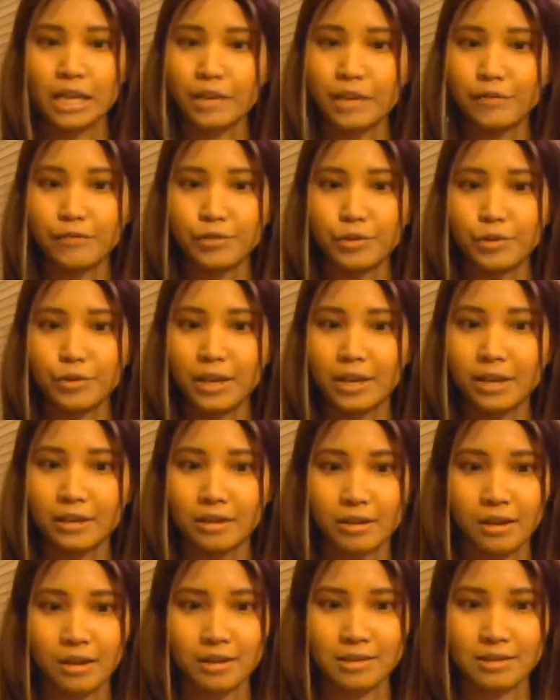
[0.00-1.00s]
if you
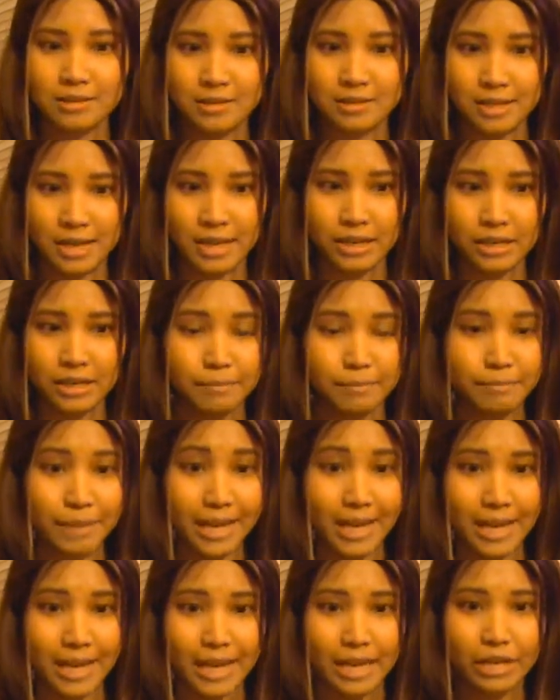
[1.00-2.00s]
cannot stand the
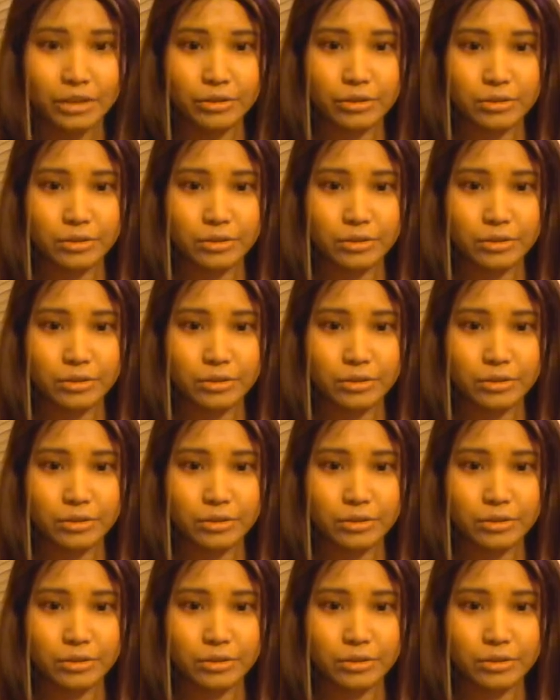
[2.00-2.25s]
pain